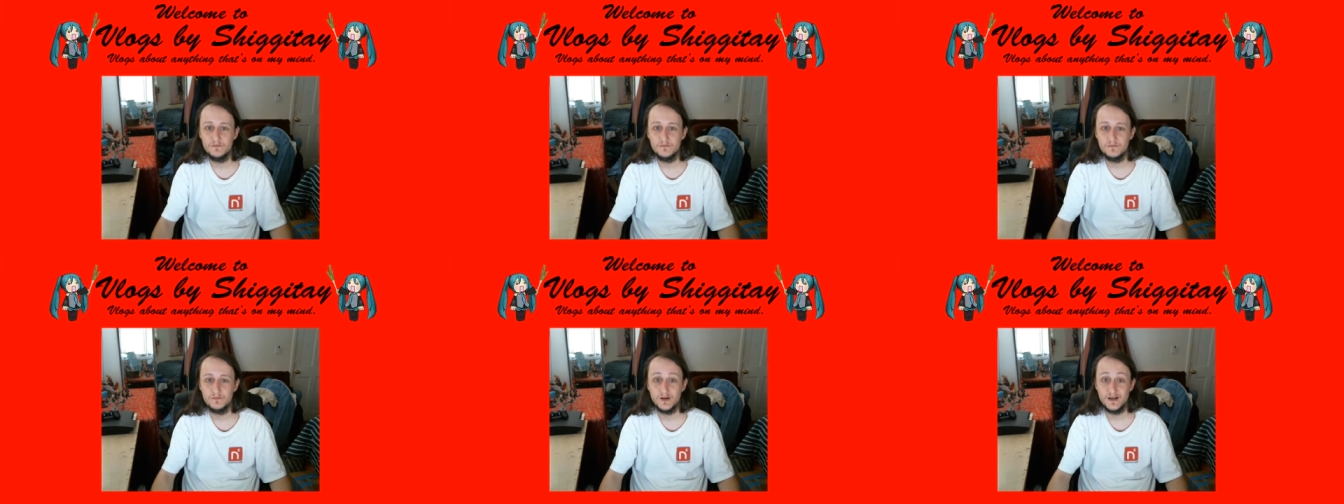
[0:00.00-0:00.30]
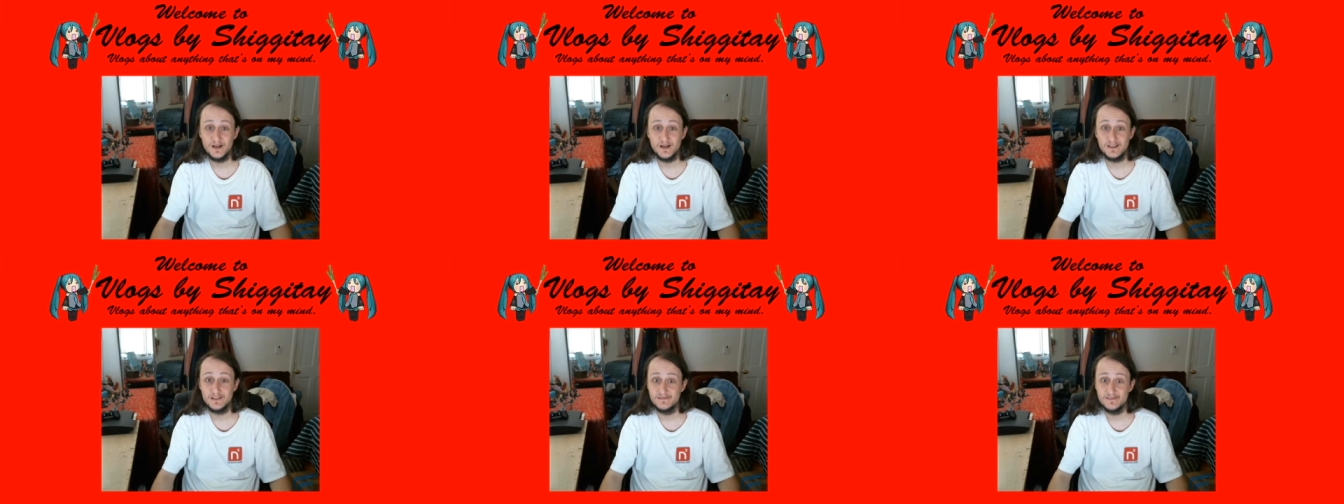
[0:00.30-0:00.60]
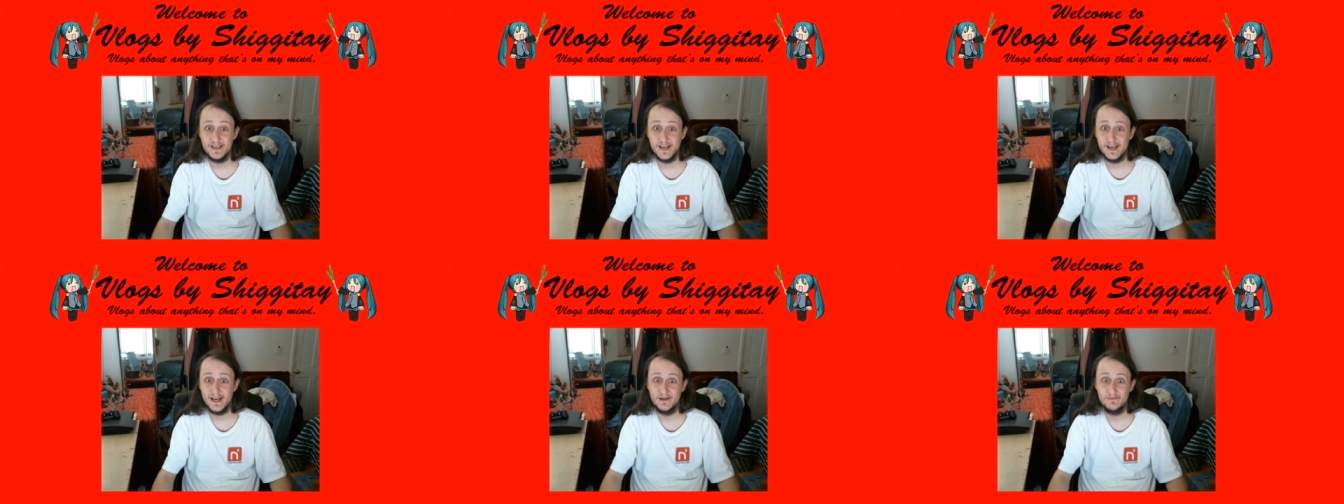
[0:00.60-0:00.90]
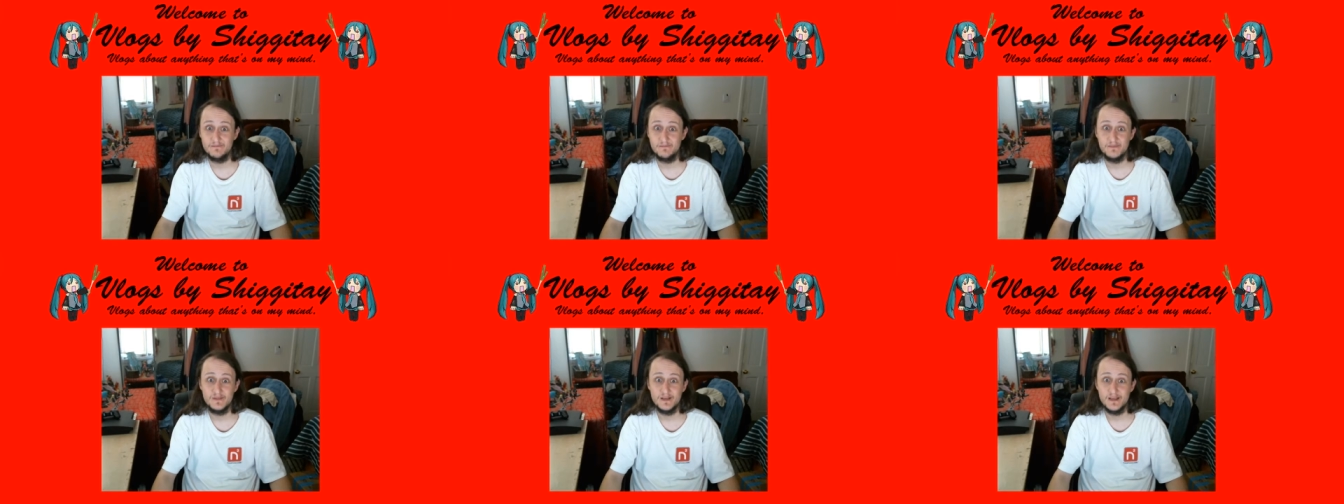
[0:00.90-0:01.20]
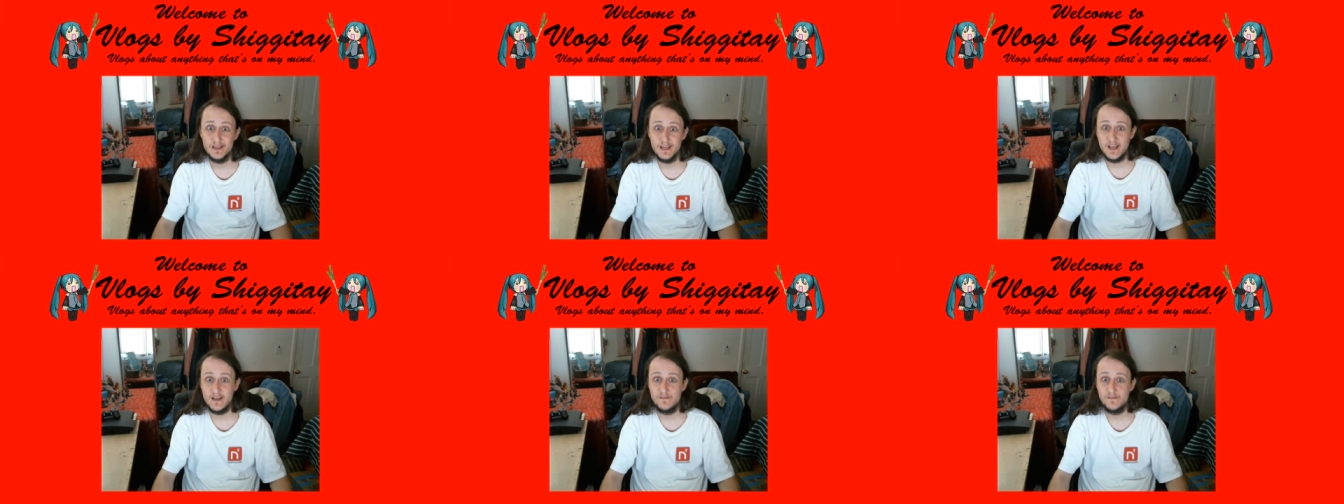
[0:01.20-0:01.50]
But yeah,
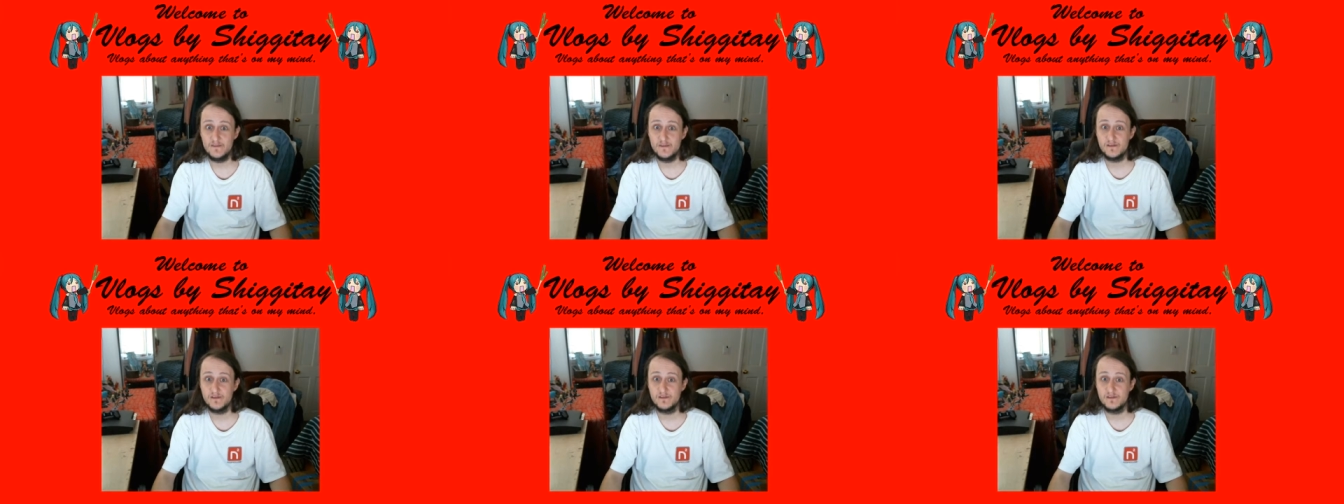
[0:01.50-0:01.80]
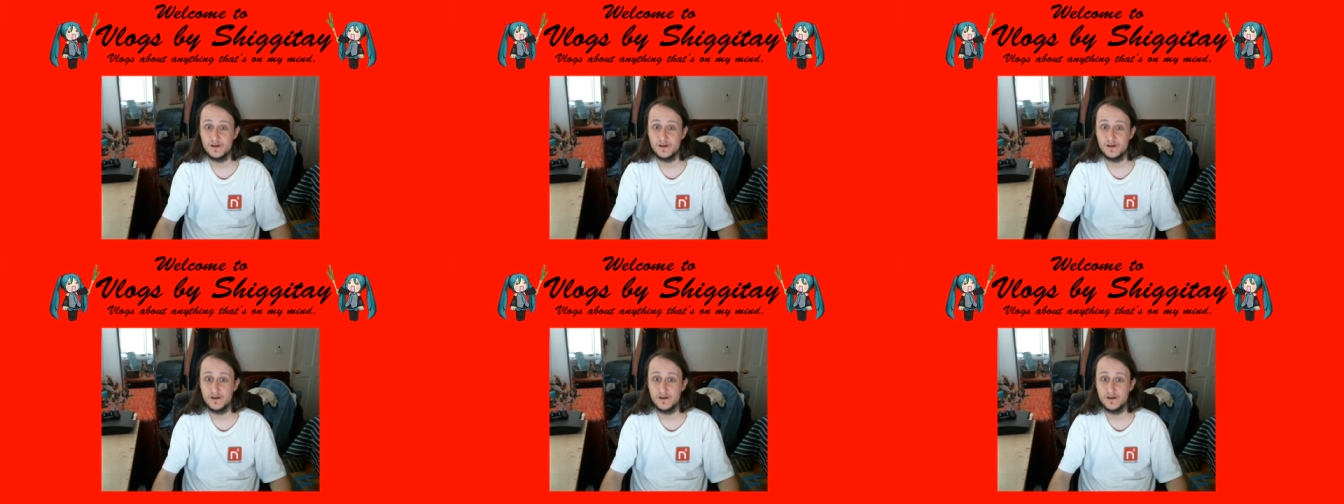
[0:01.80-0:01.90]
if an